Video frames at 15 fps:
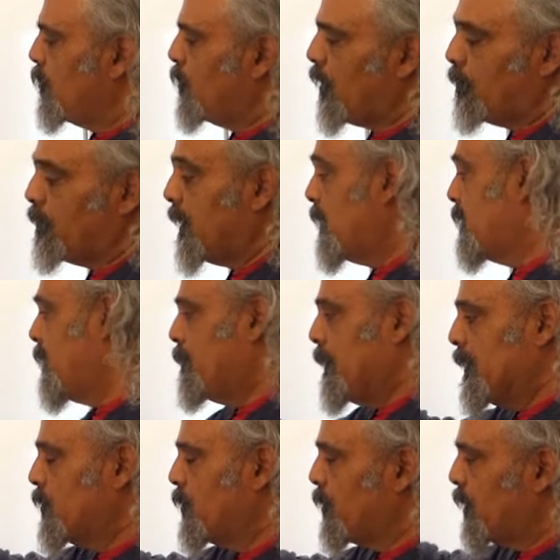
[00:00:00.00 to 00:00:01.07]
It
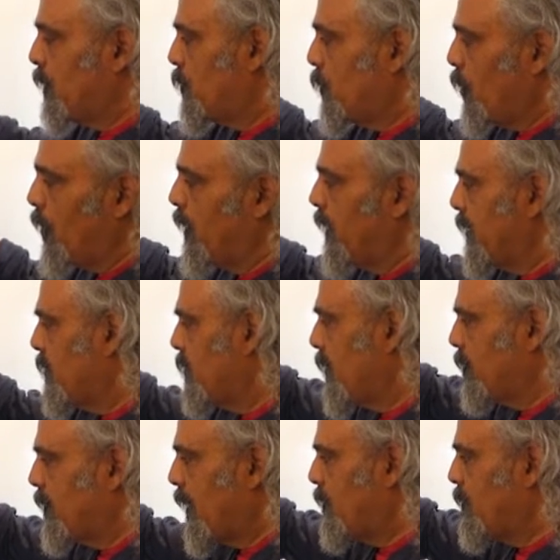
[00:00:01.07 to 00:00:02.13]
depends on the drawing.
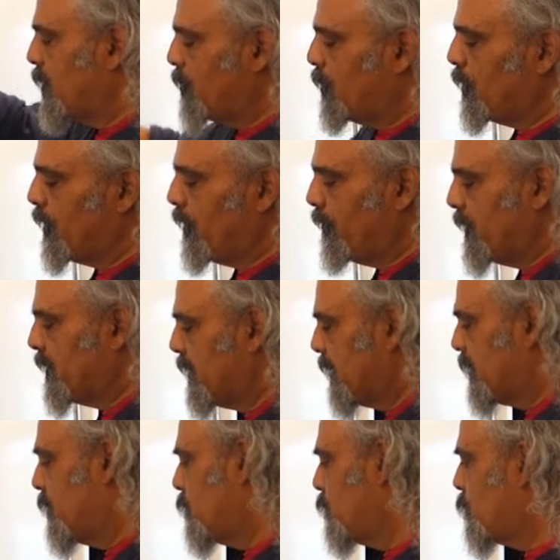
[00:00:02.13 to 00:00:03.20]
Sometimes you want to
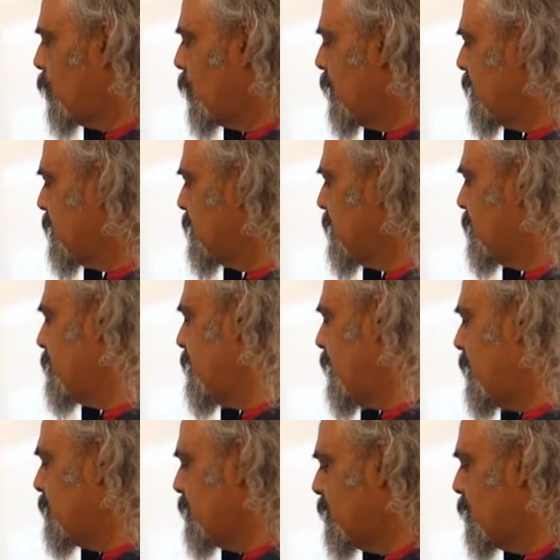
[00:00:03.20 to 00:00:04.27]
emphasize it strongly,
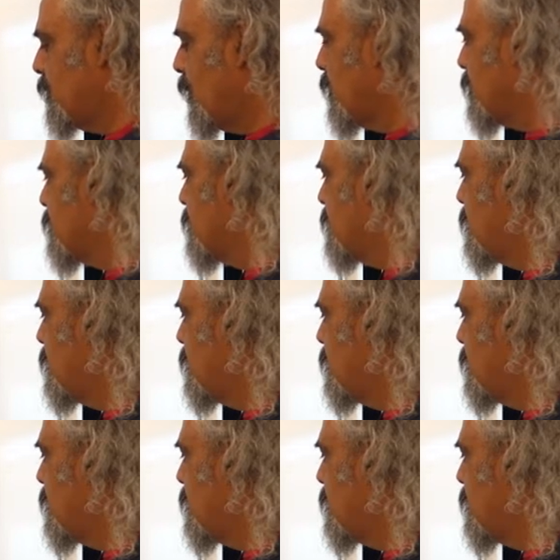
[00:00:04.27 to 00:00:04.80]
sometimes not.